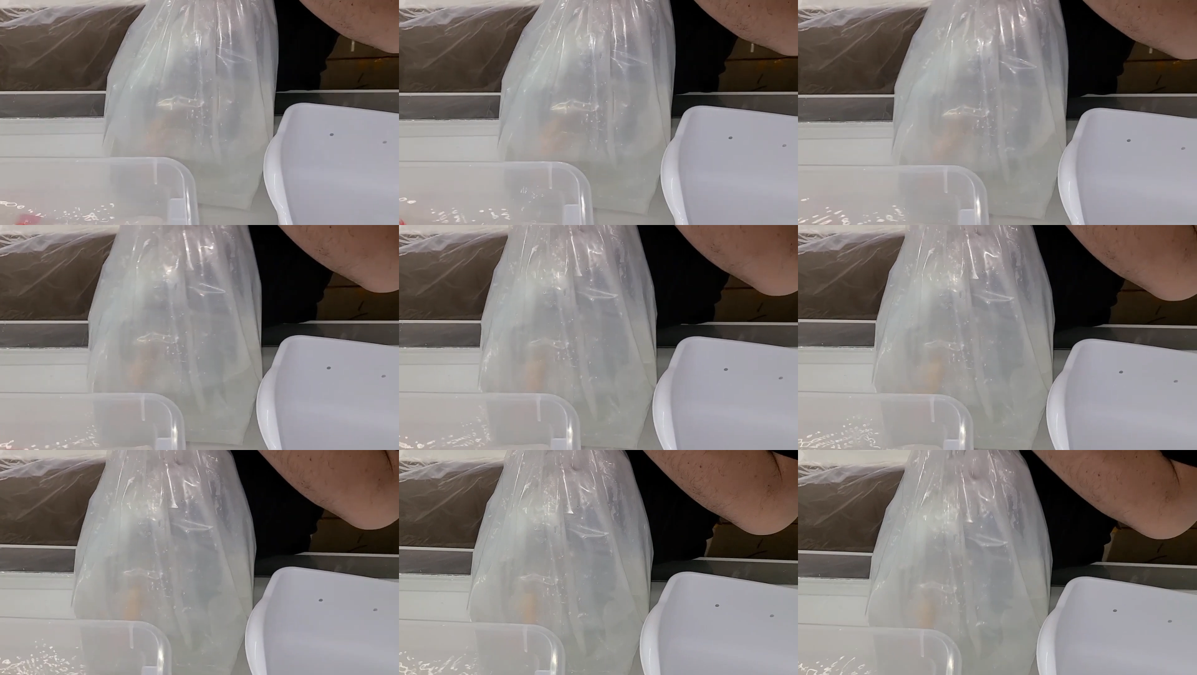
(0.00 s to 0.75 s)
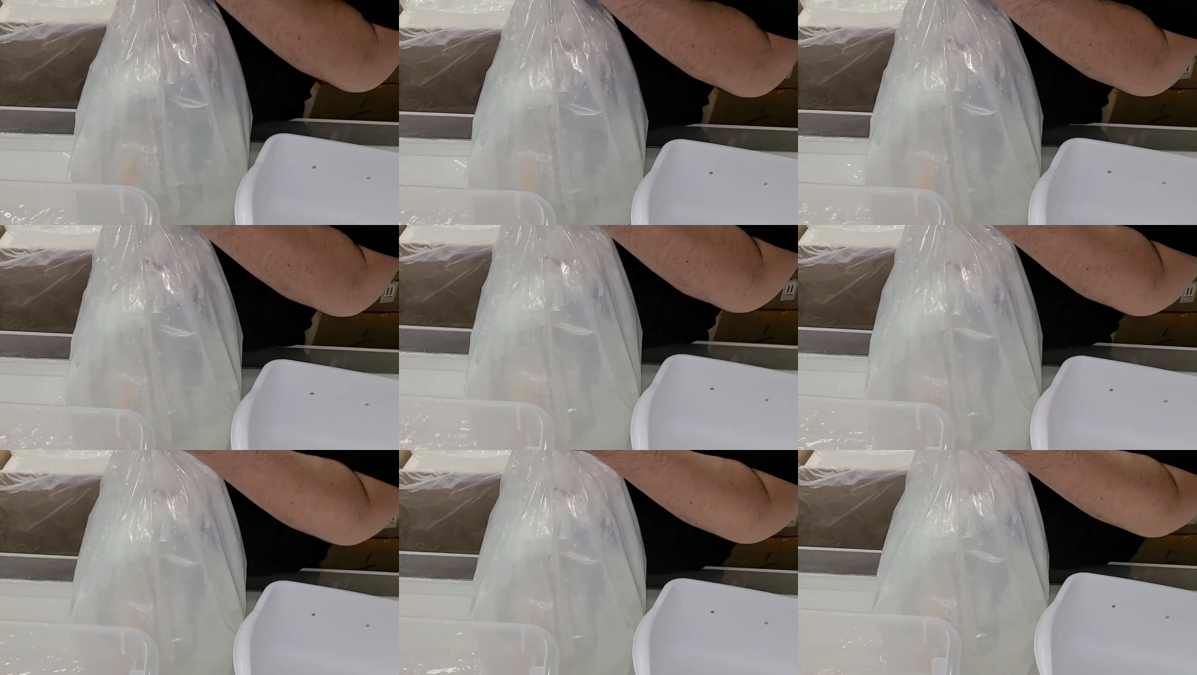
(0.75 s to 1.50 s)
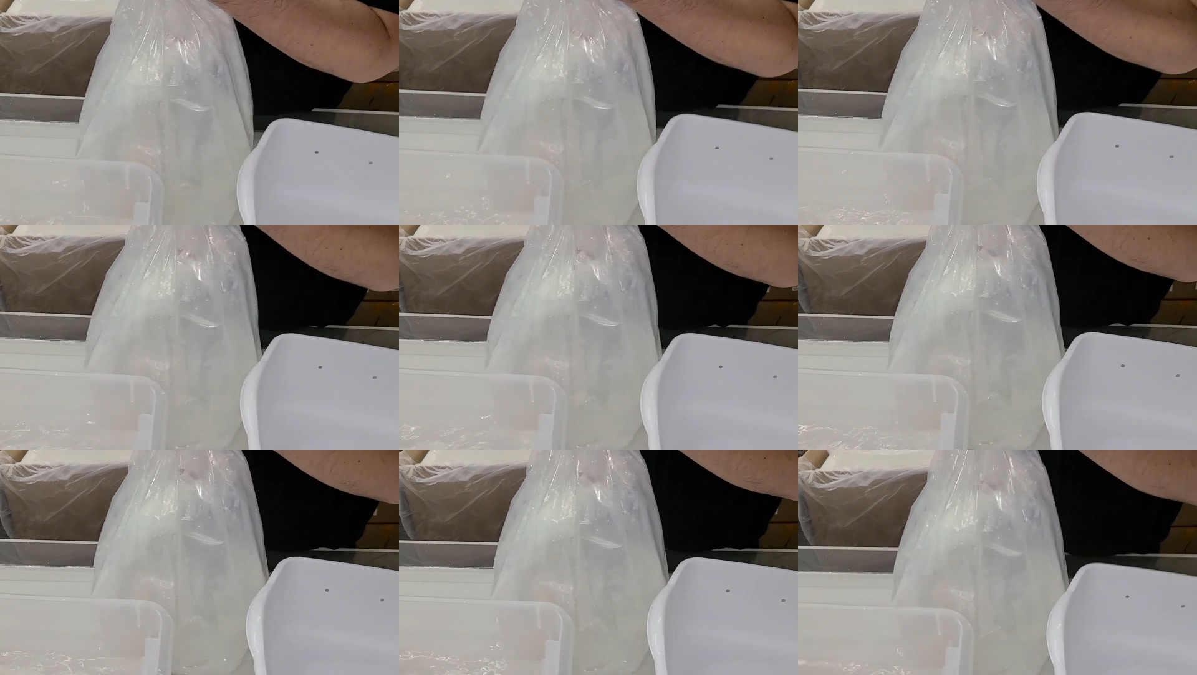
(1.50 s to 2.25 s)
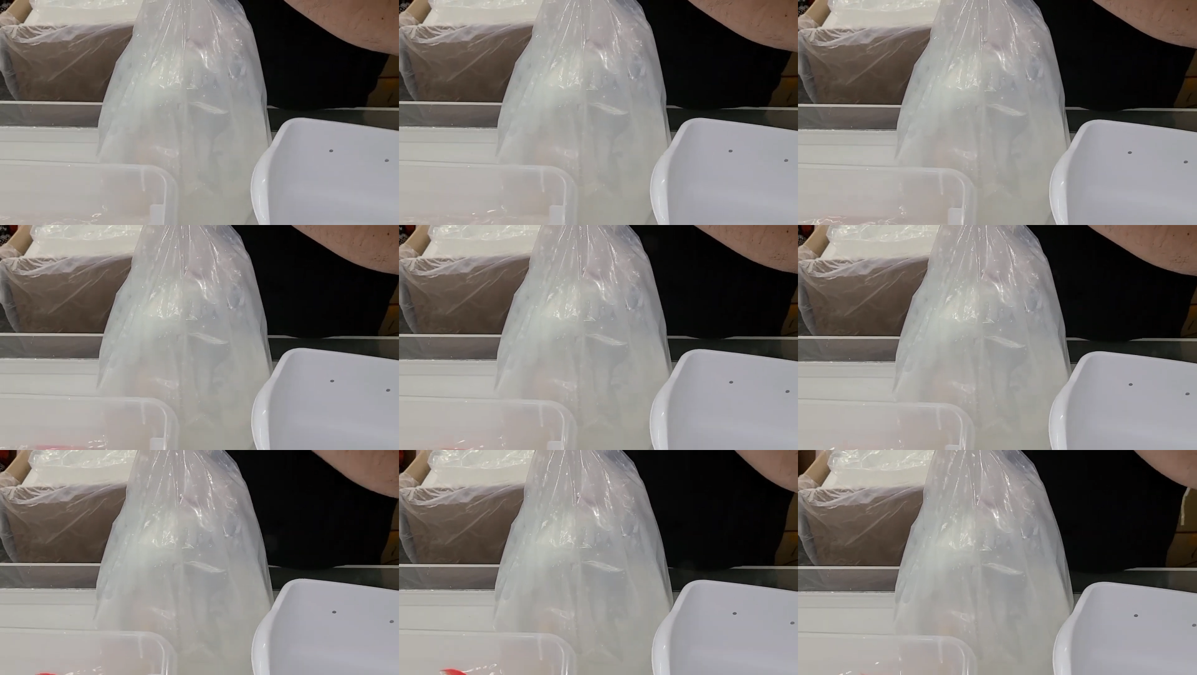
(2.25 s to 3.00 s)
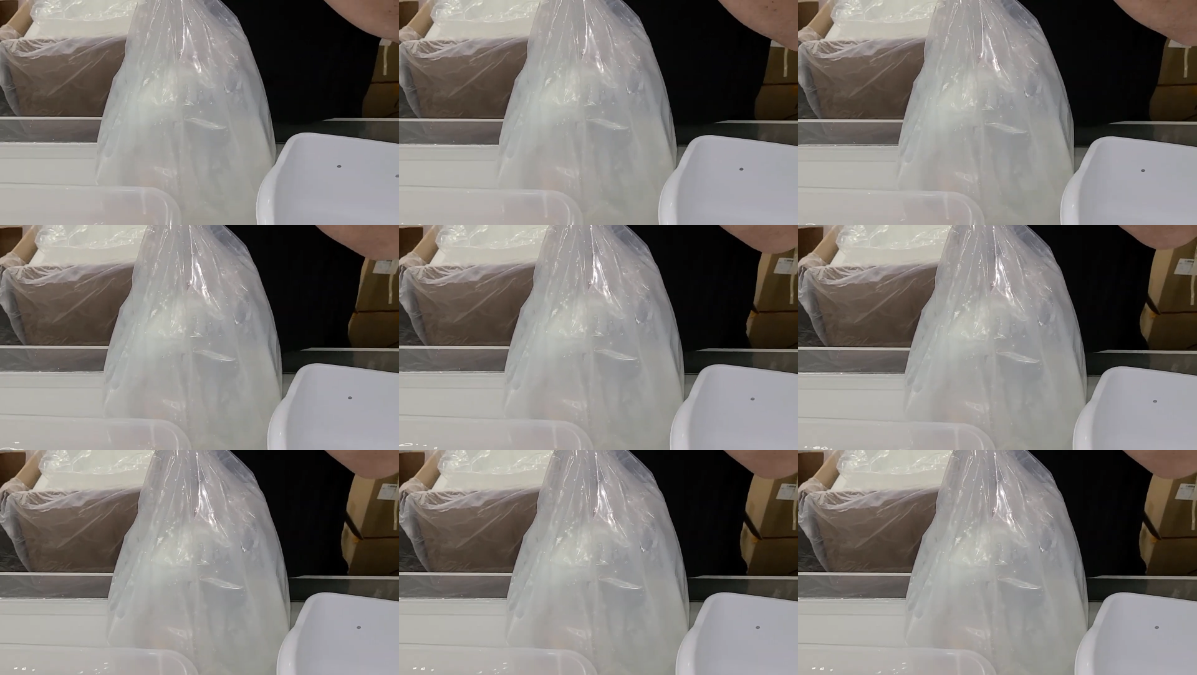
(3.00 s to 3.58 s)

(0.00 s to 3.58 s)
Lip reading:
[unreadable: no face in view]